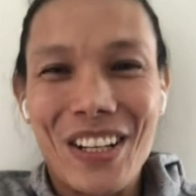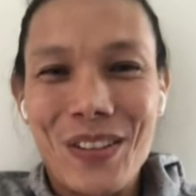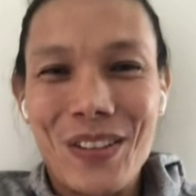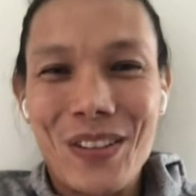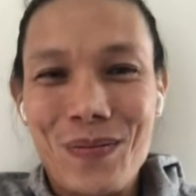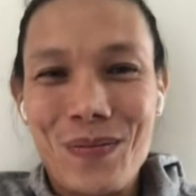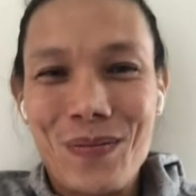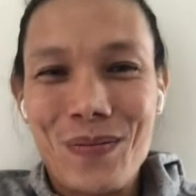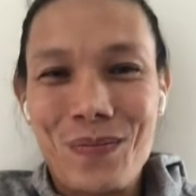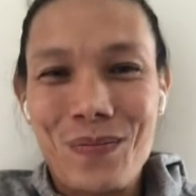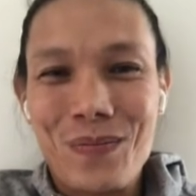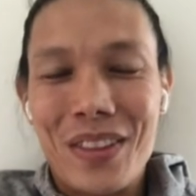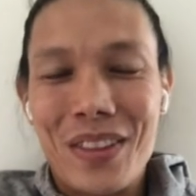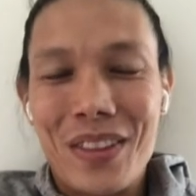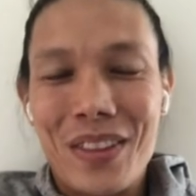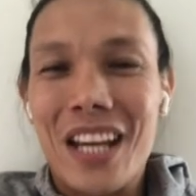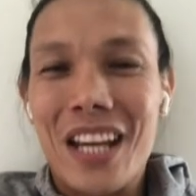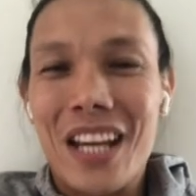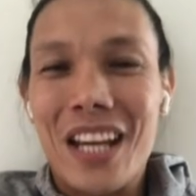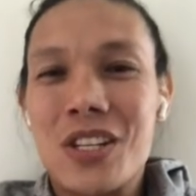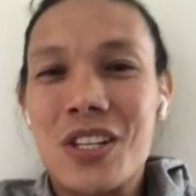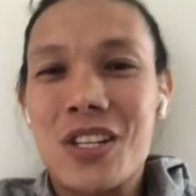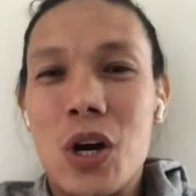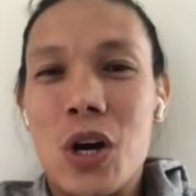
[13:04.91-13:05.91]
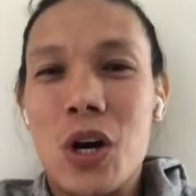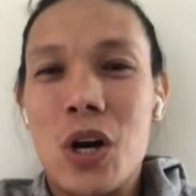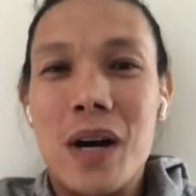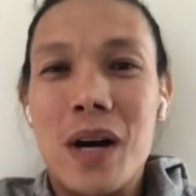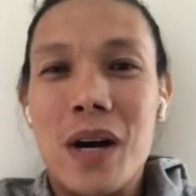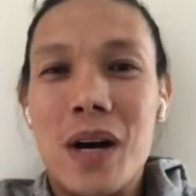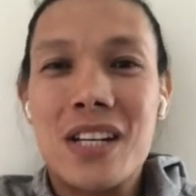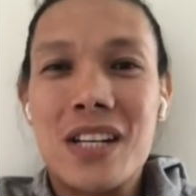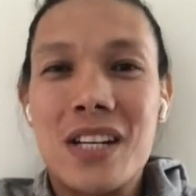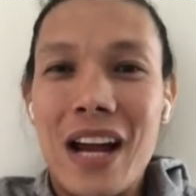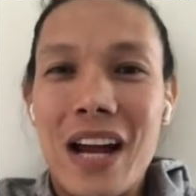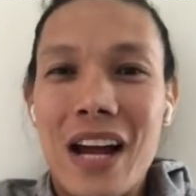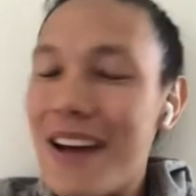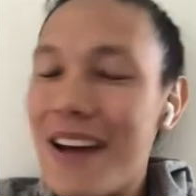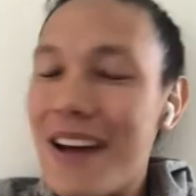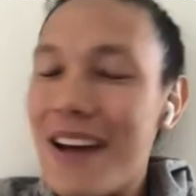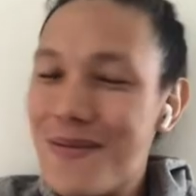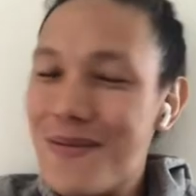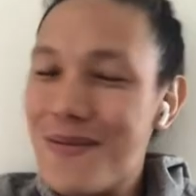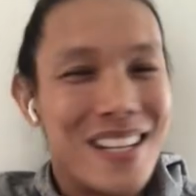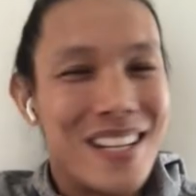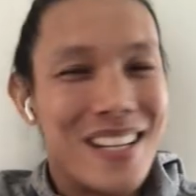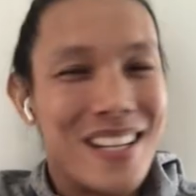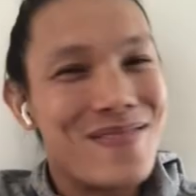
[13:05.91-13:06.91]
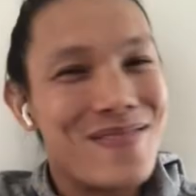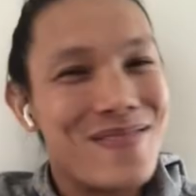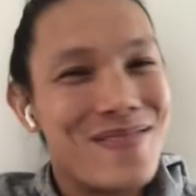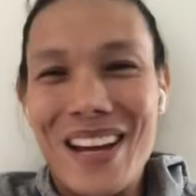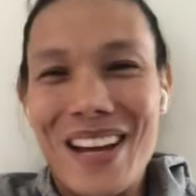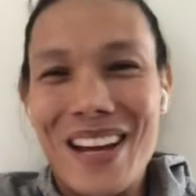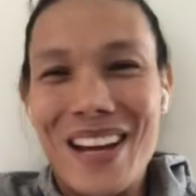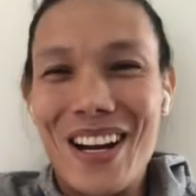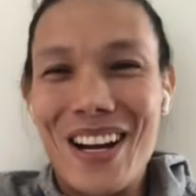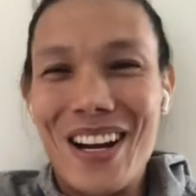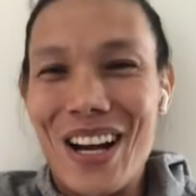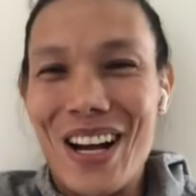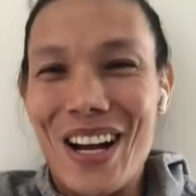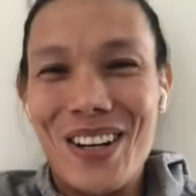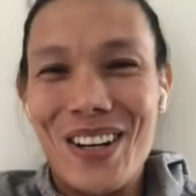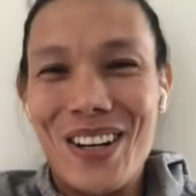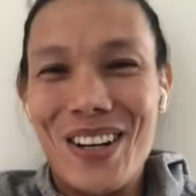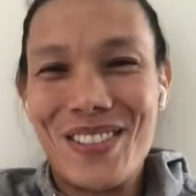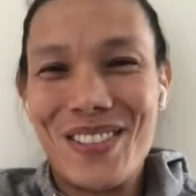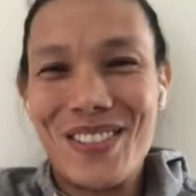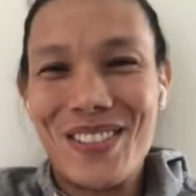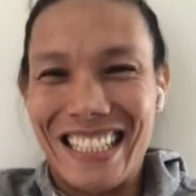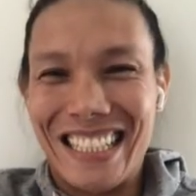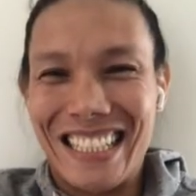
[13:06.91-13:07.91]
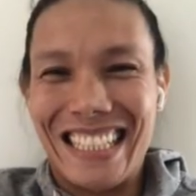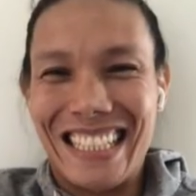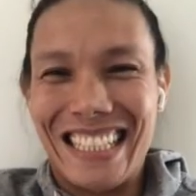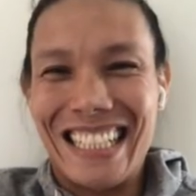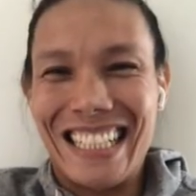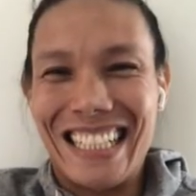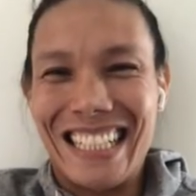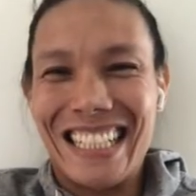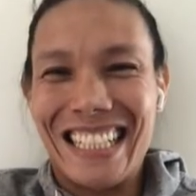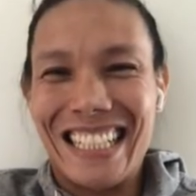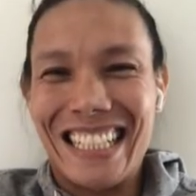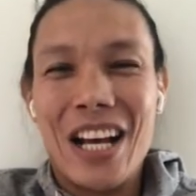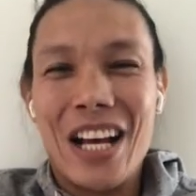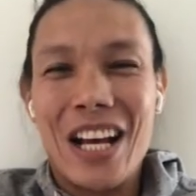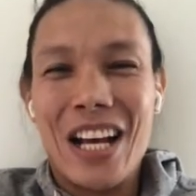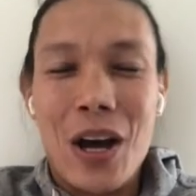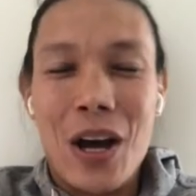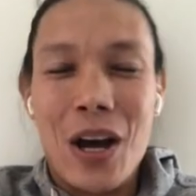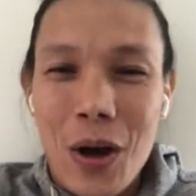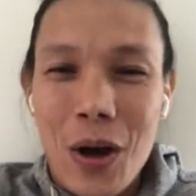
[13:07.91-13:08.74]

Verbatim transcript: Thank you so much for having me. There you go. Thank you so much, Alex.